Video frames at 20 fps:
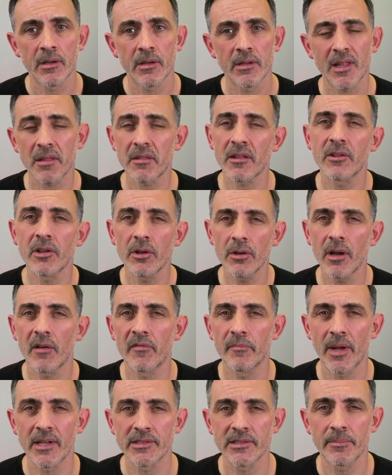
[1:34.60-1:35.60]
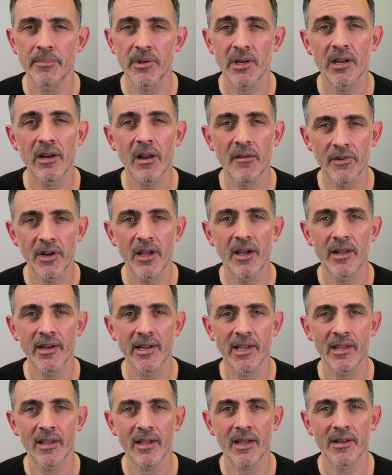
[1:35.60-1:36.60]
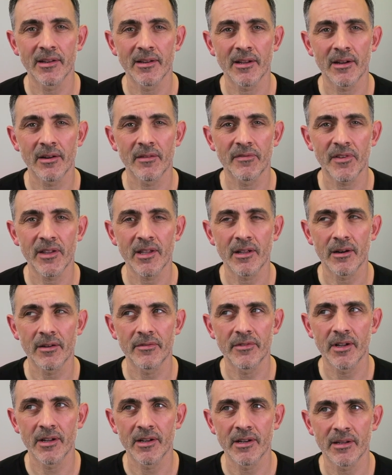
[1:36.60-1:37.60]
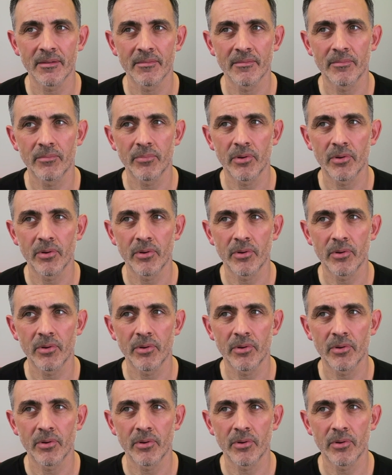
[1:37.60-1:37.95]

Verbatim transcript: yes, I do love magic, but I love learning, and I think I love learning.